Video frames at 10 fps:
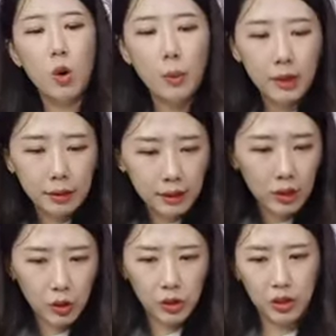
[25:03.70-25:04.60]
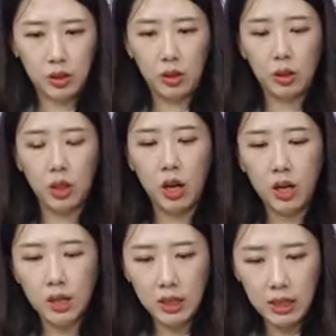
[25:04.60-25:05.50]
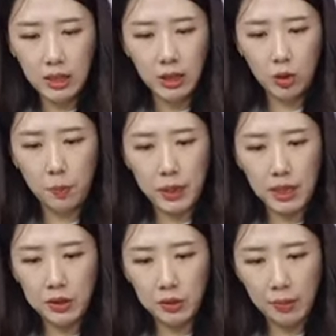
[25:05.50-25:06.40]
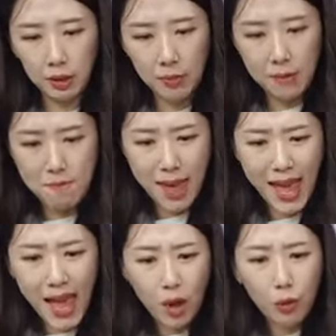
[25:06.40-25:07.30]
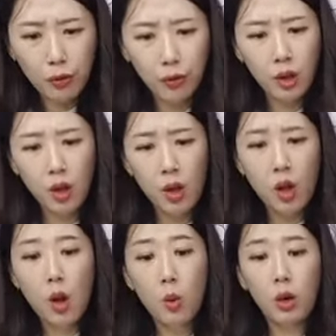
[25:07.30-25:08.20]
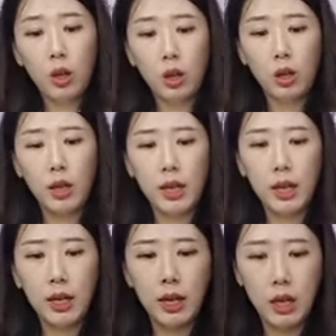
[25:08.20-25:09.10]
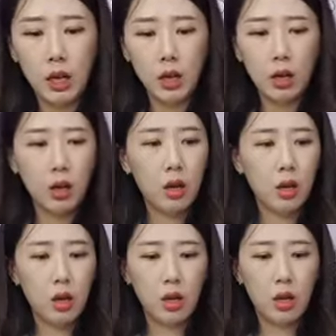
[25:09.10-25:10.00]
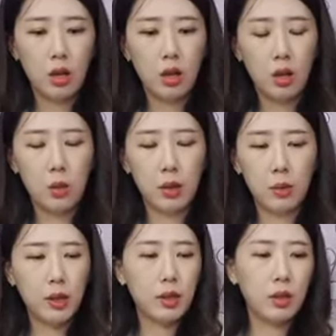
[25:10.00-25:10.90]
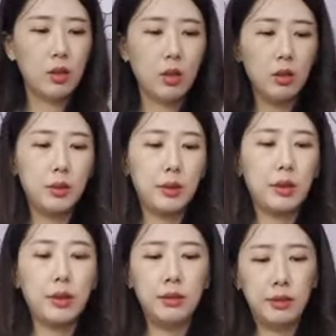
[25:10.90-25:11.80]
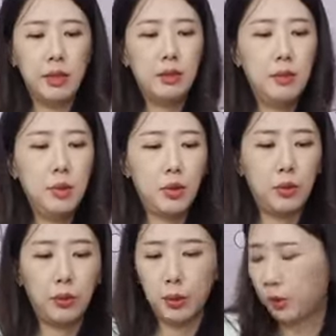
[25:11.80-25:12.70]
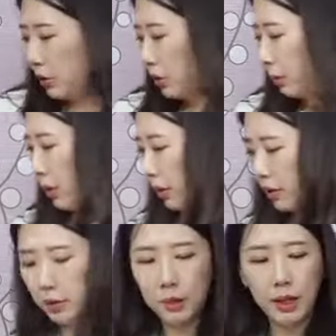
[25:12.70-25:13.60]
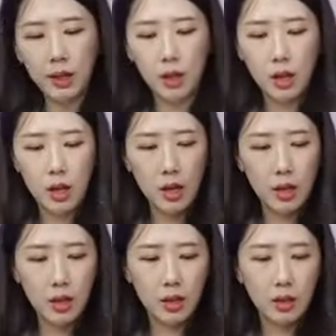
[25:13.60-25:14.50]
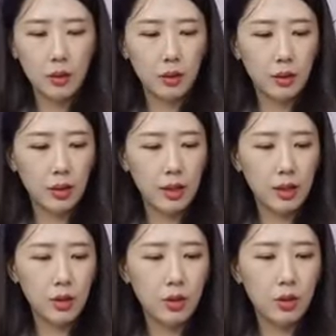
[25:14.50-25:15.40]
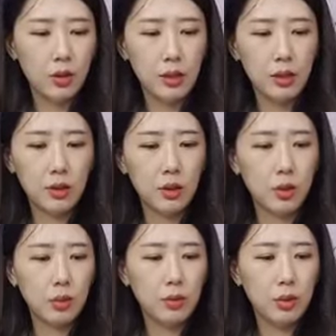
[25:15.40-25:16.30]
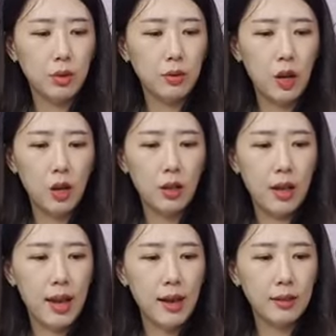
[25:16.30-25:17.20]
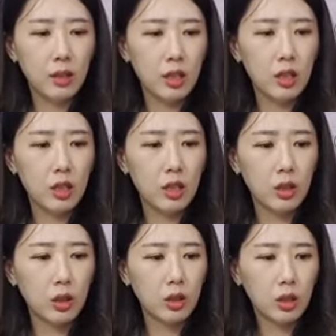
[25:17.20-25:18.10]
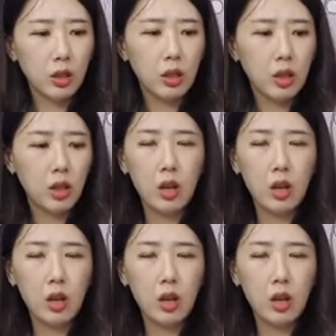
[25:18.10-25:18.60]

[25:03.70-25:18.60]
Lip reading: about it, it's just cutting these into pieces makes my mouth whirly. Okay, what I can do is let me just throw this parts away, and then I can do this to move all that here